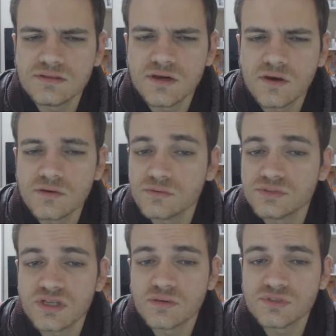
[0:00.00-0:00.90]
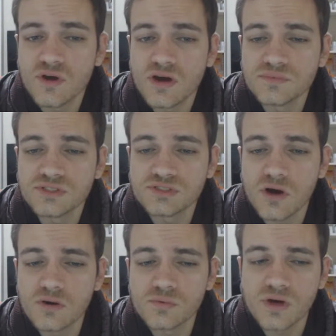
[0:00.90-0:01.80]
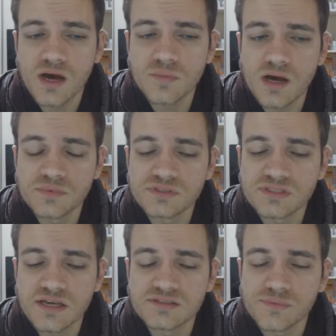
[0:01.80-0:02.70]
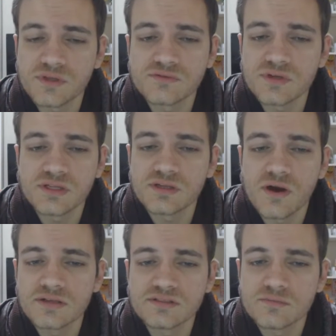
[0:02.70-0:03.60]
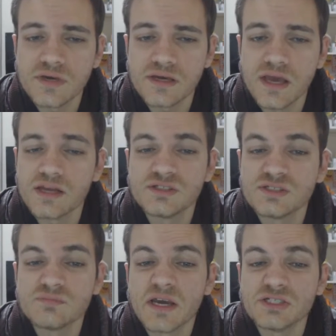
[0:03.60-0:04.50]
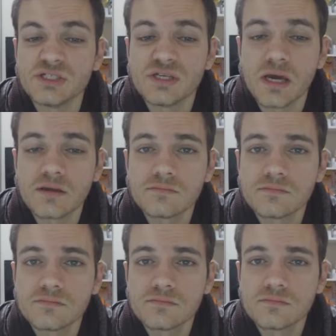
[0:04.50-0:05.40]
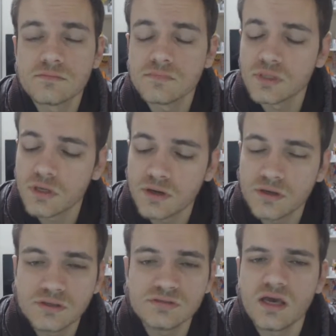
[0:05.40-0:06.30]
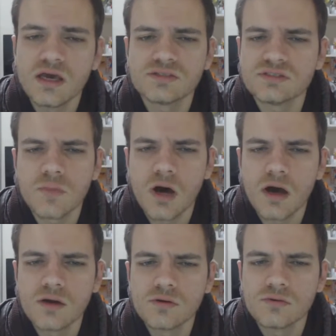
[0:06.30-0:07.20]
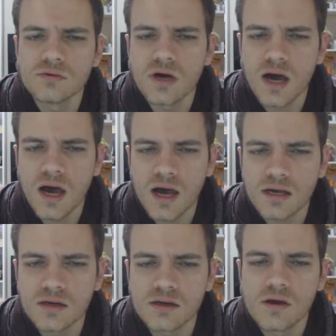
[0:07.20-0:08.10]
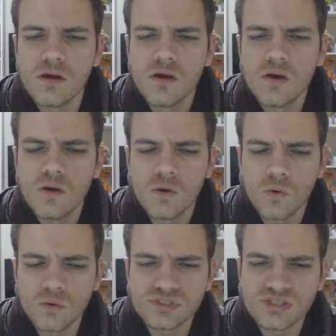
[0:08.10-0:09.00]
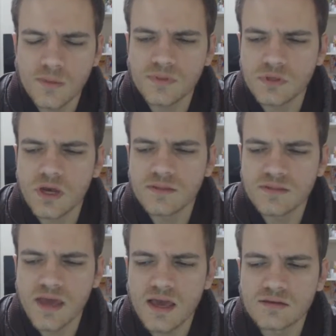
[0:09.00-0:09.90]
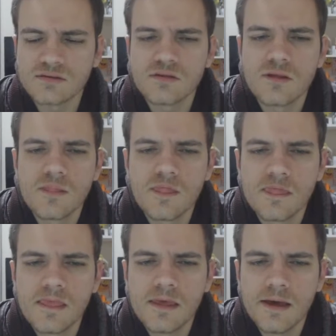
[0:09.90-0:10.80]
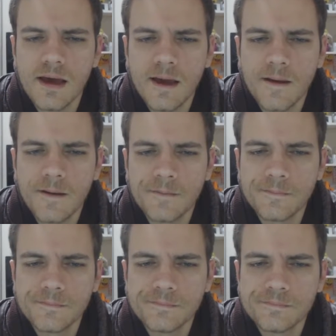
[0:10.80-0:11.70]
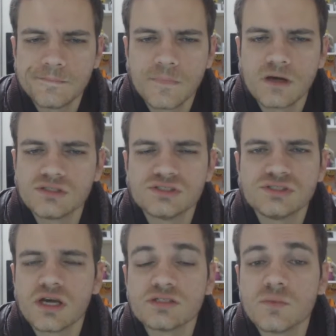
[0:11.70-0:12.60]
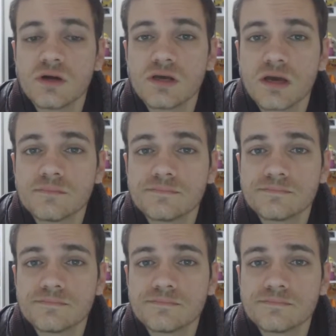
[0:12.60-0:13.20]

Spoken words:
well, sometimes a child will come up and say something really nice to me and it just makes your day. A smile or a hug or something like that might just change my day,